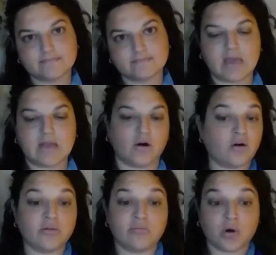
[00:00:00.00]
made
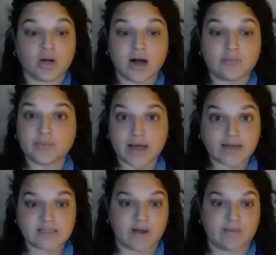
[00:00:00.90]
all the more
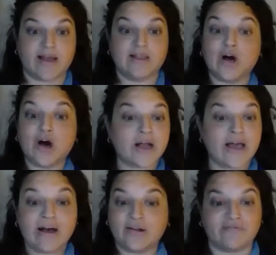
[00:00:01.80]
complex by my long
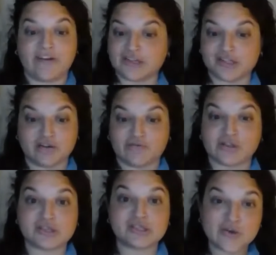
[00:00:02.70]
held affection for
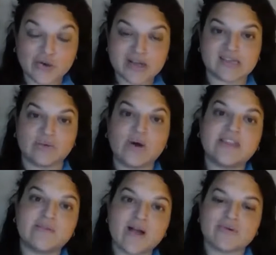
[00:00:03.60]
the stories and what
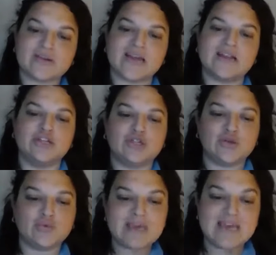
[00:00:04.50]
they represented to
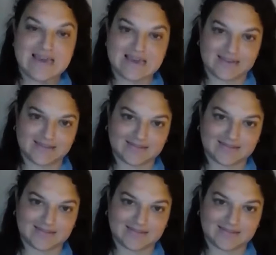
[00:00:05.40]
me.